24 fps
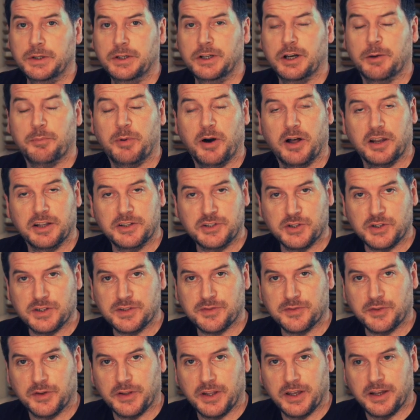Apologies
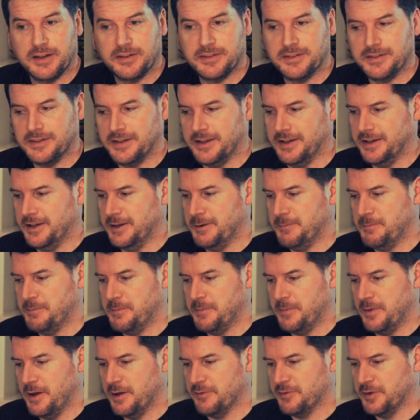for that.
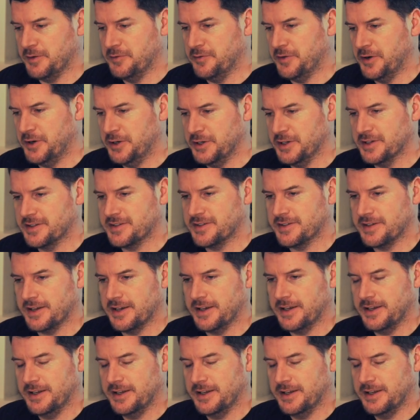I've had various